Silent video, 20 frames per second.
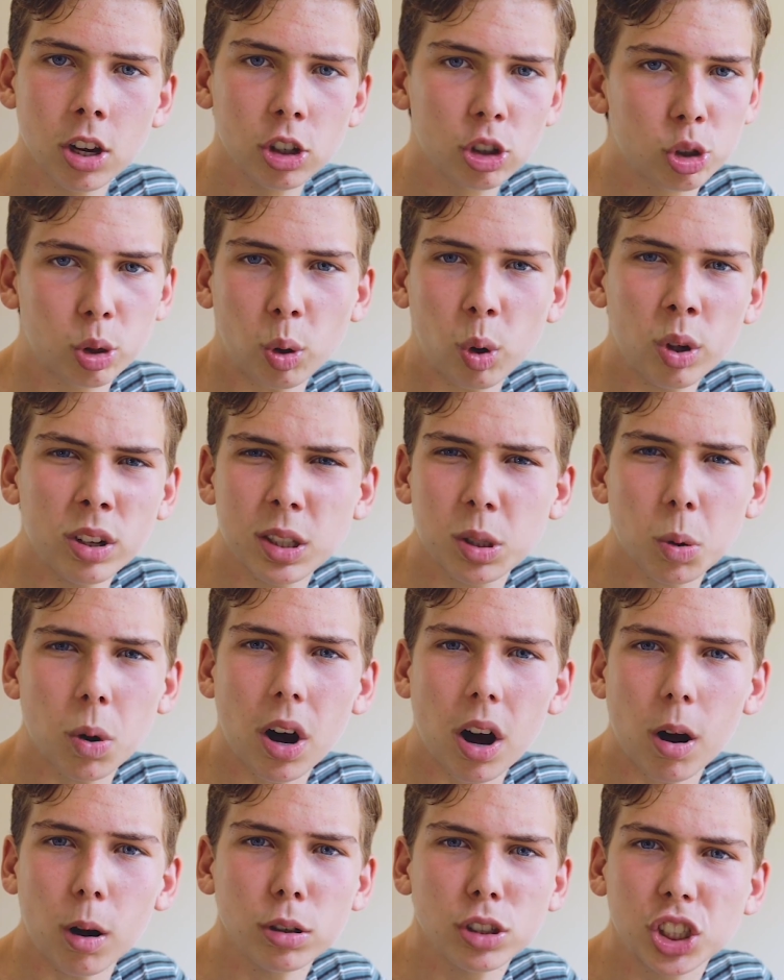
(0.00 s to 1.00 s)
Crawl into
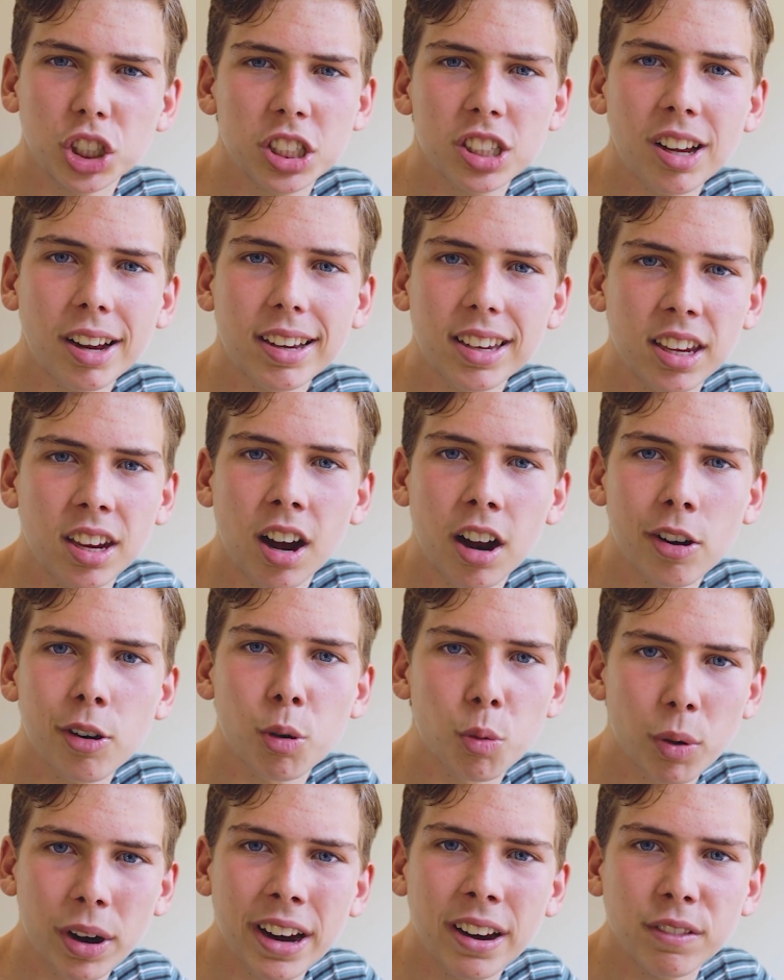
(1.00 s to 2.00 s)
a hole just like
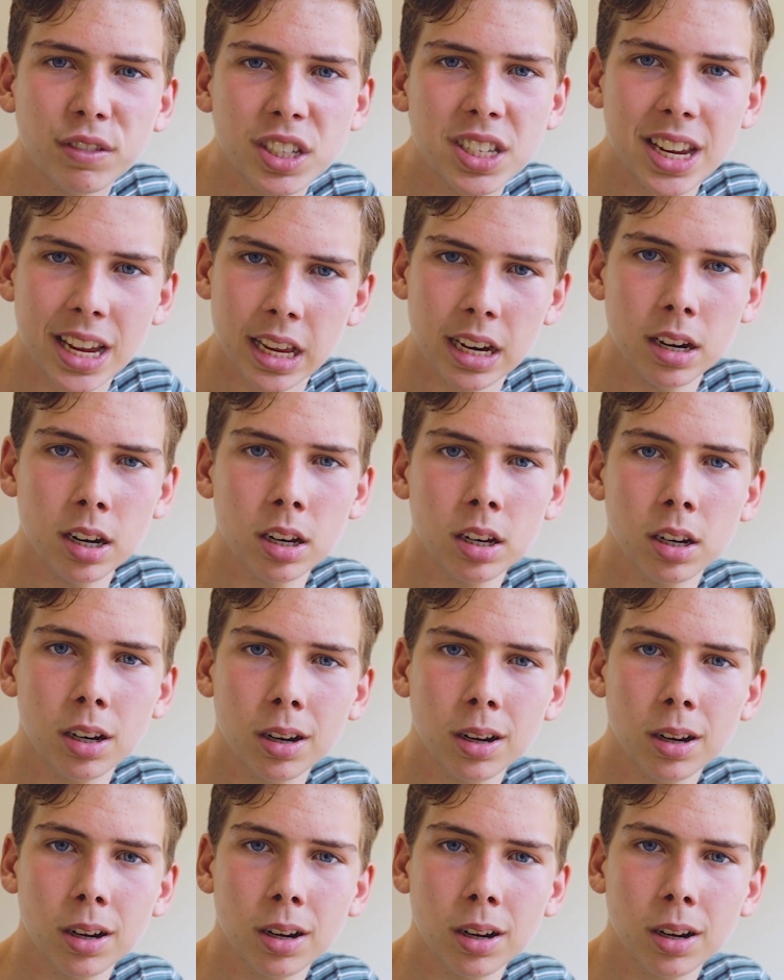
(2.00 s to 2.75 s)
Keanu Reeves did?"